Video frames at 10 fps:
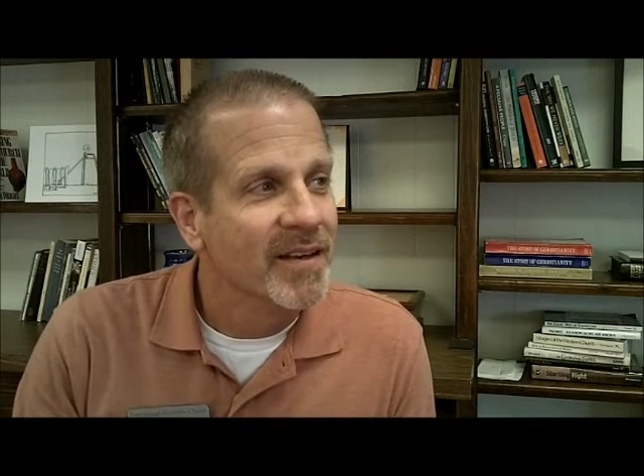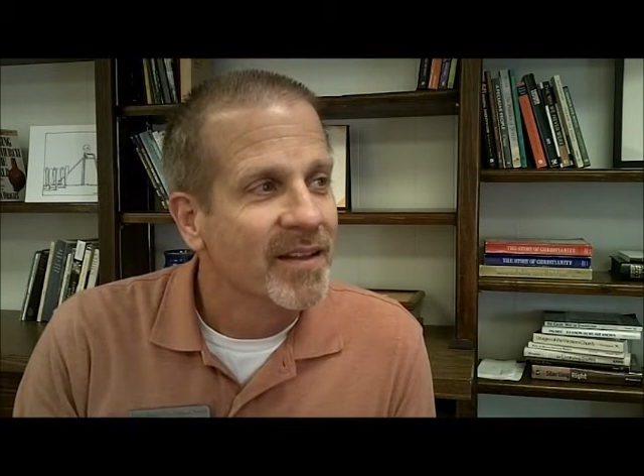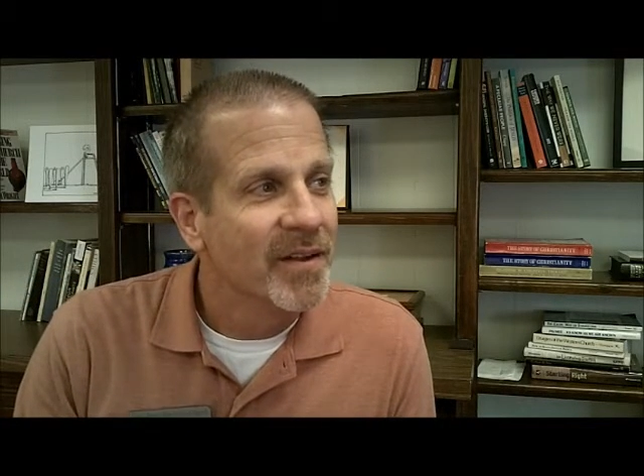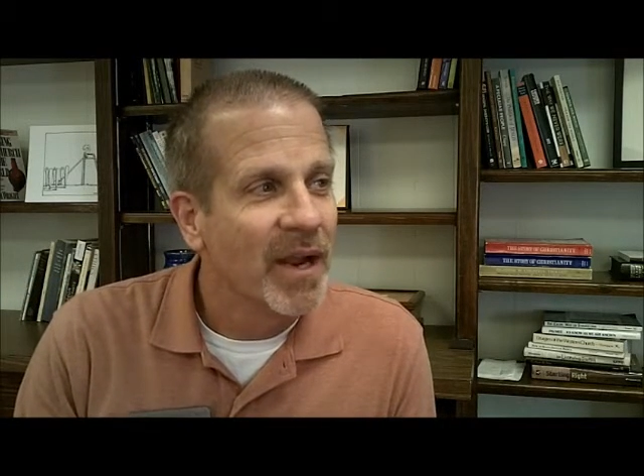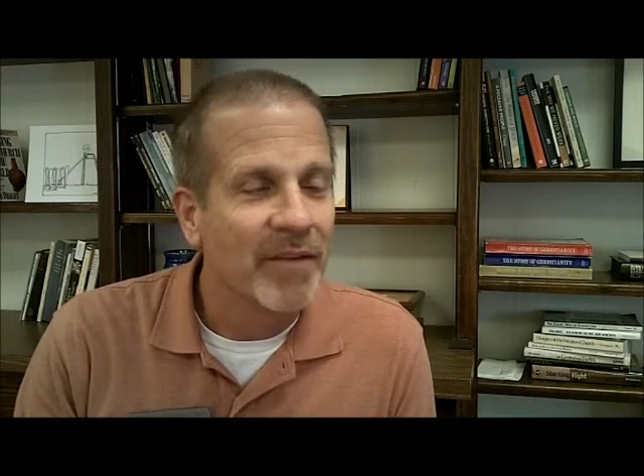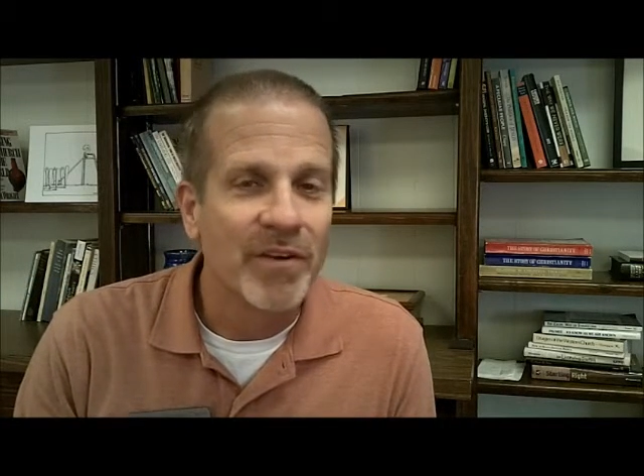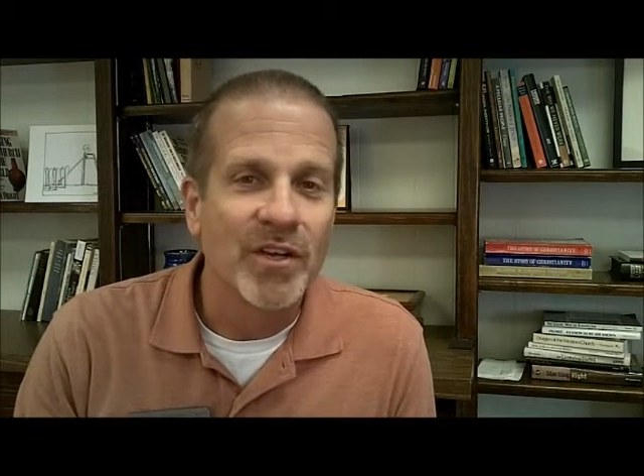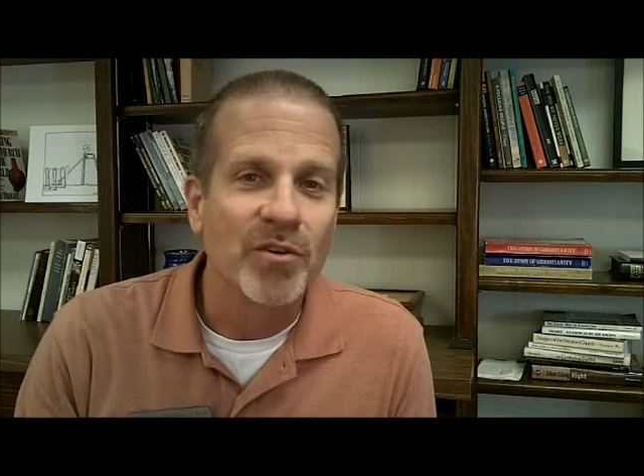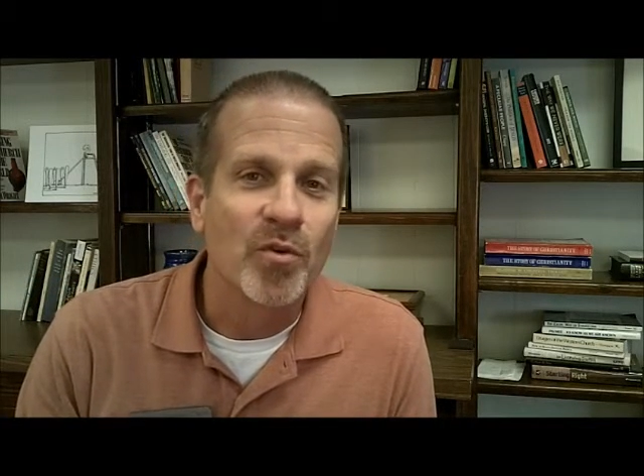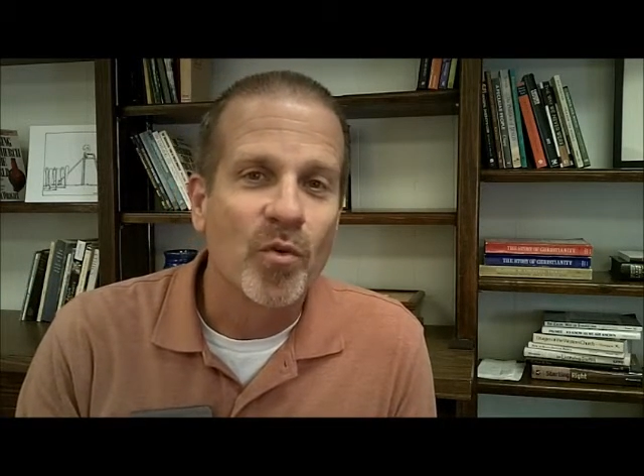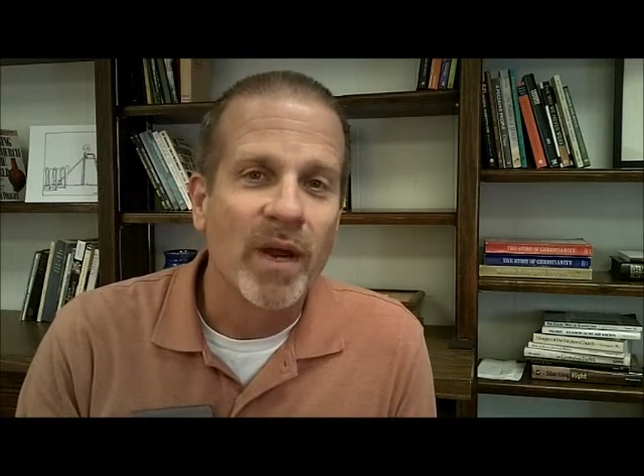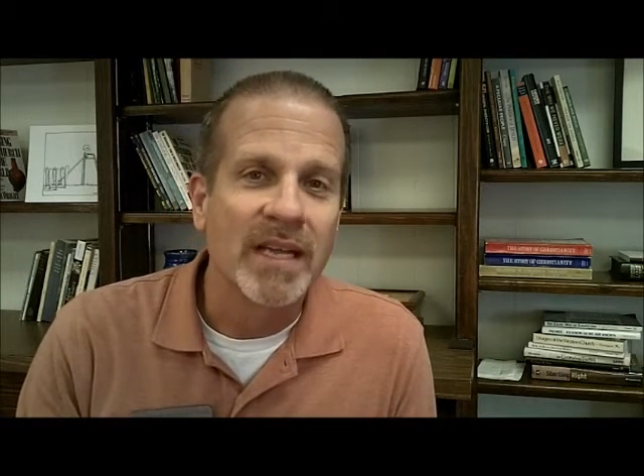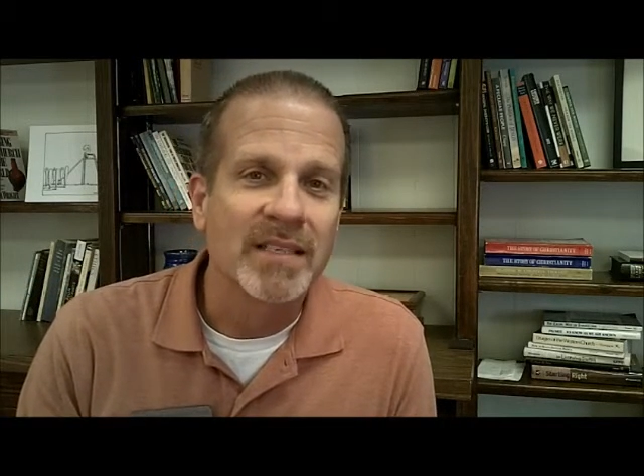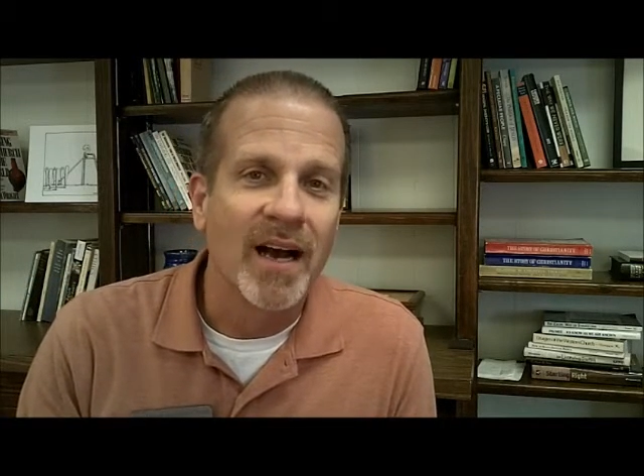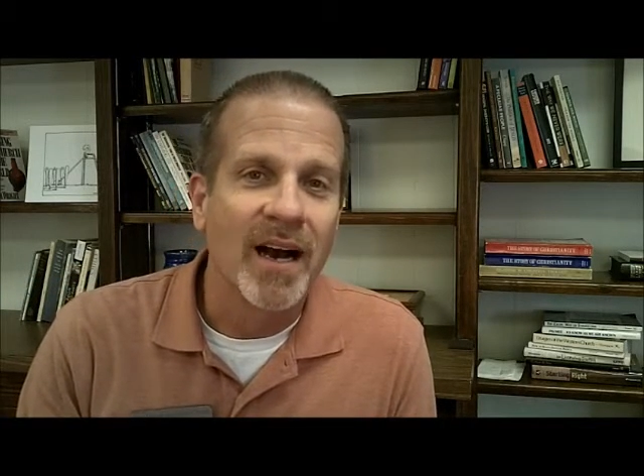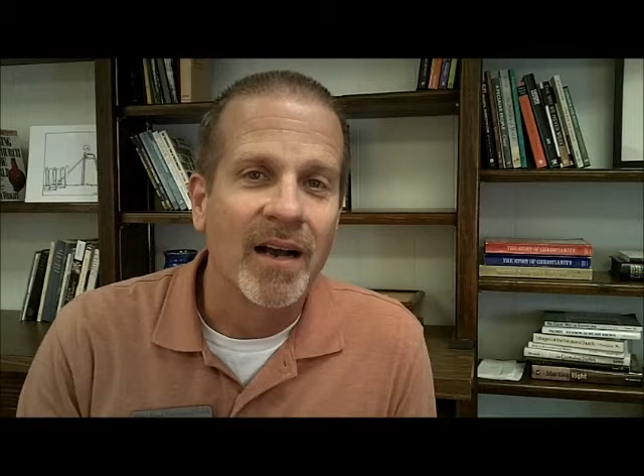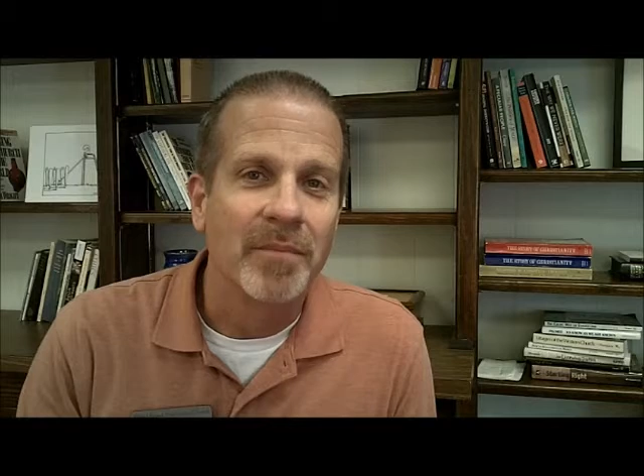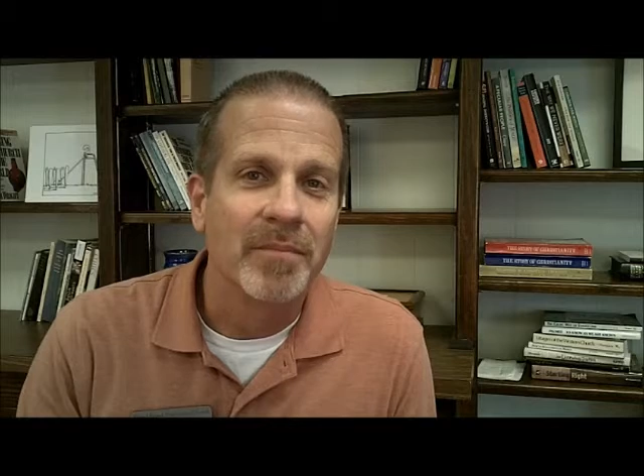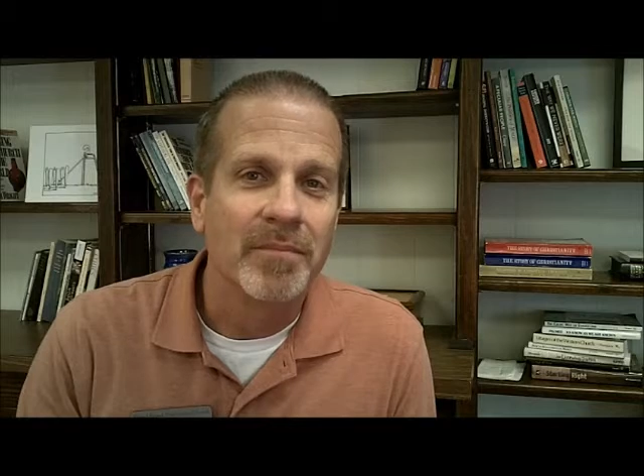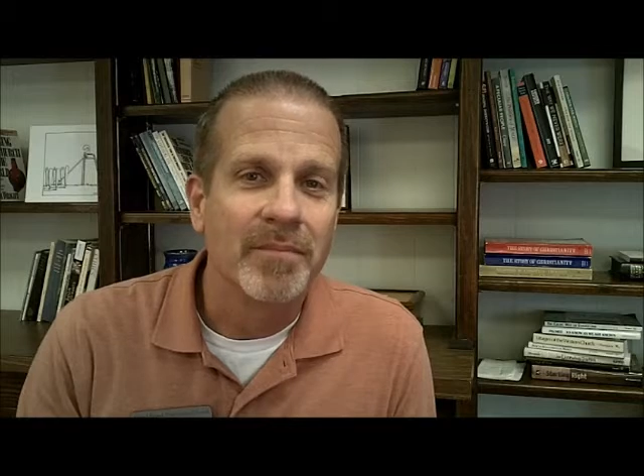And they're having a great time.